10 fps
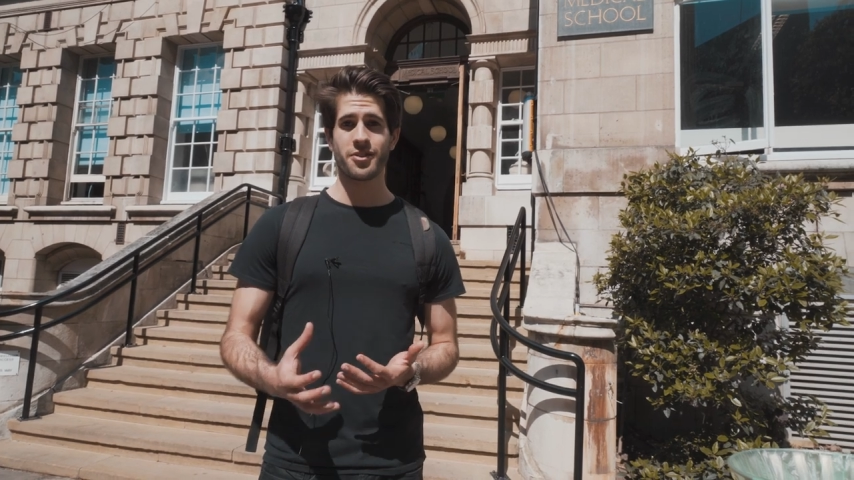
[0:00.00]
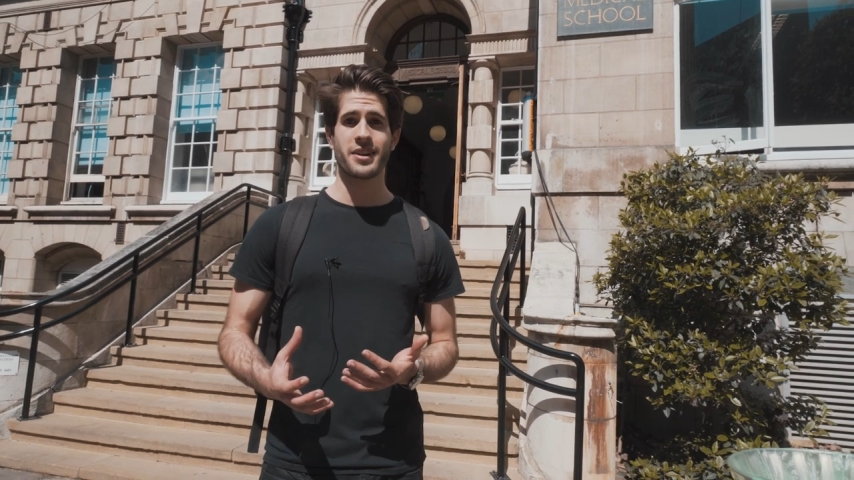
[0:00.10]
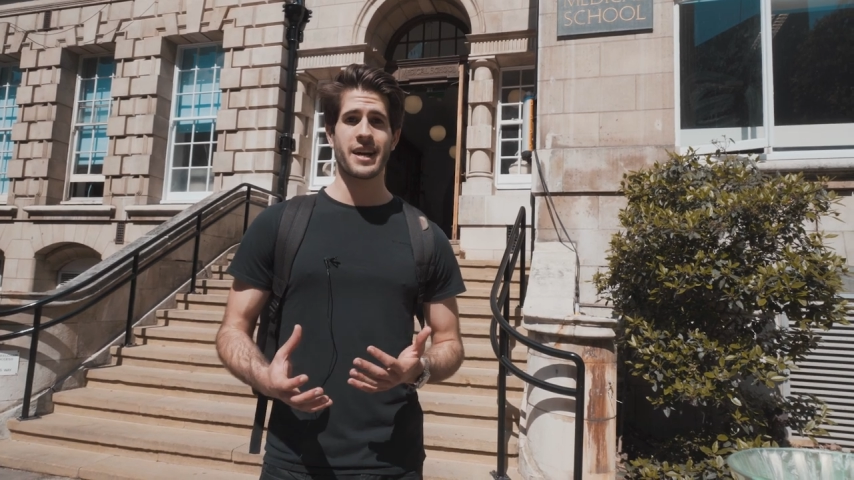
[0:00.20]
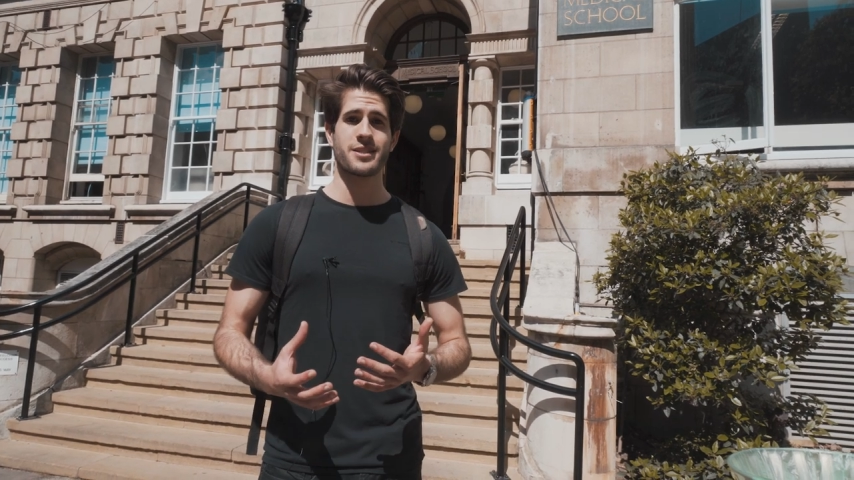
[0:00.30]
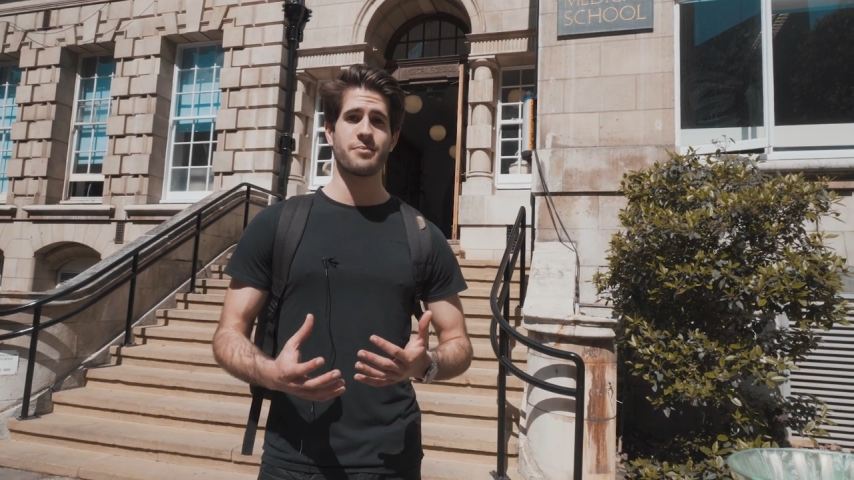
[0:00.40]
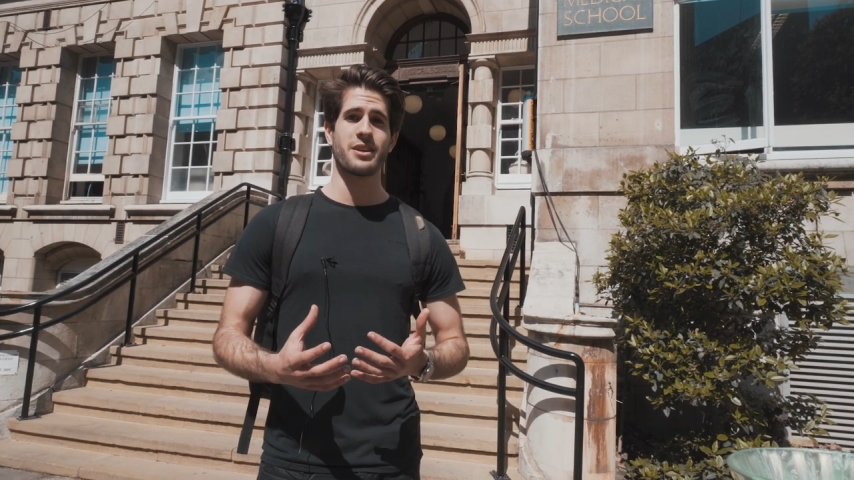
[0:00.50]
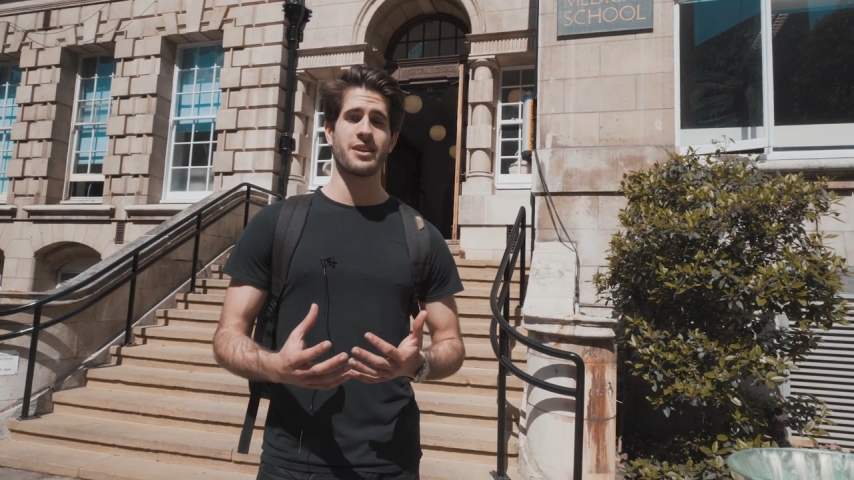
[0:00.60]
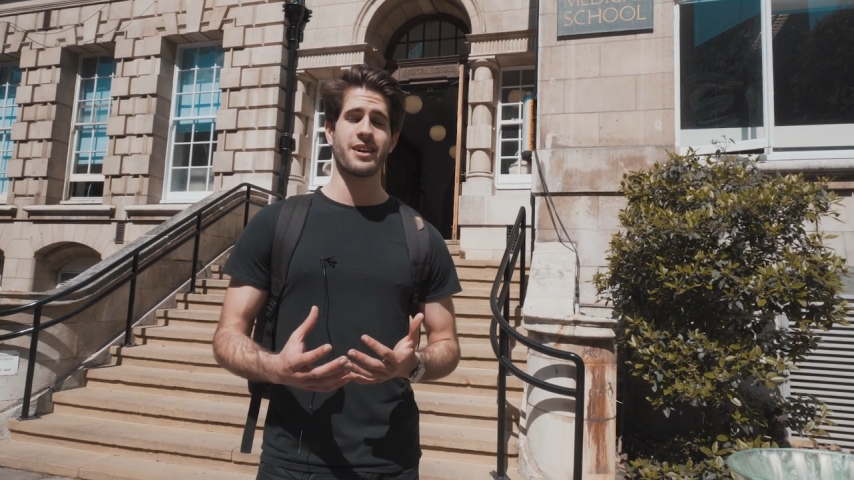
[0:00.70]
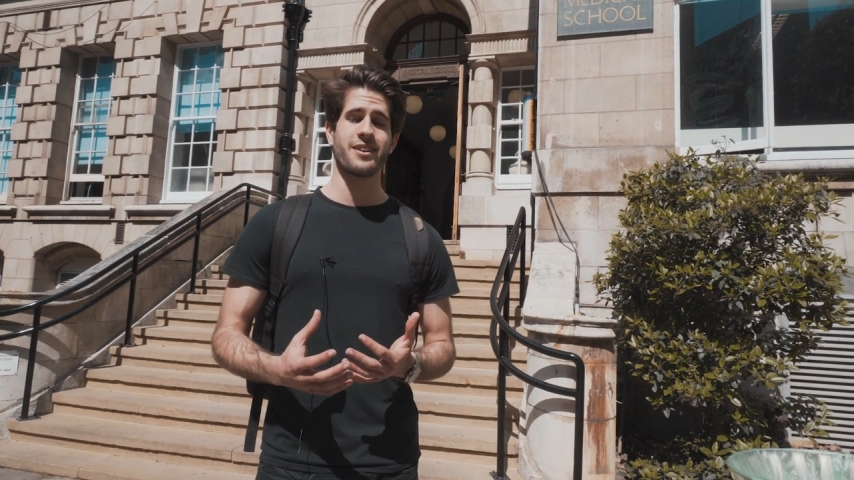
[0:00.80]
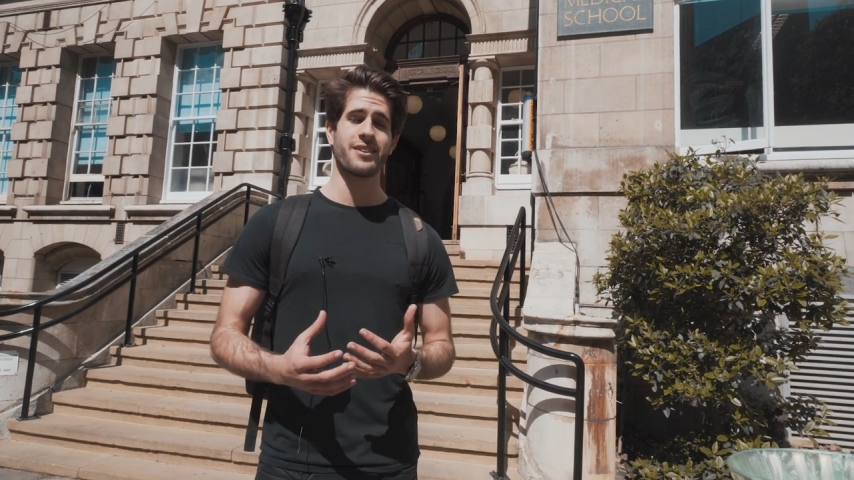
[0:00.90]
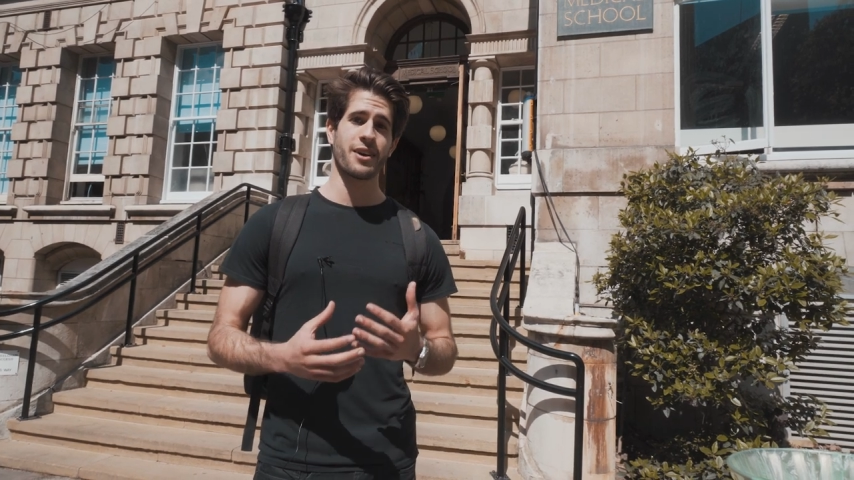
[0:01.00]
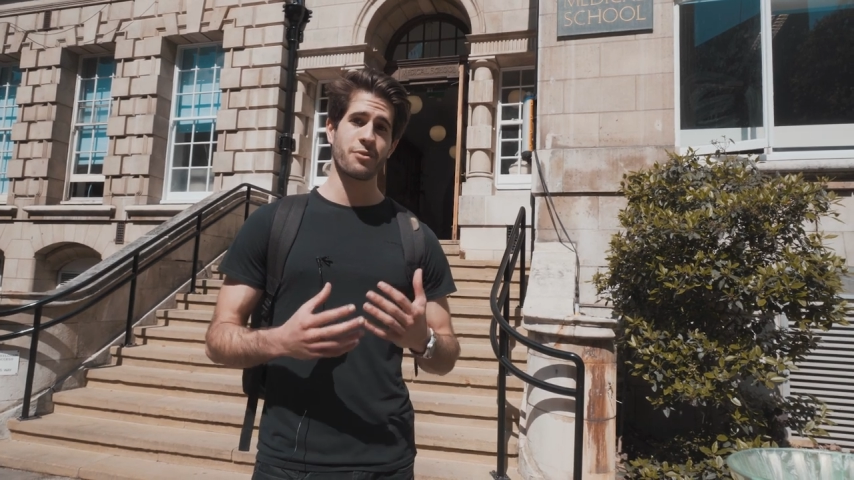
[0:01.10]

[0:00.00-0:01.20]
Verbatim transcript: your anatomy and I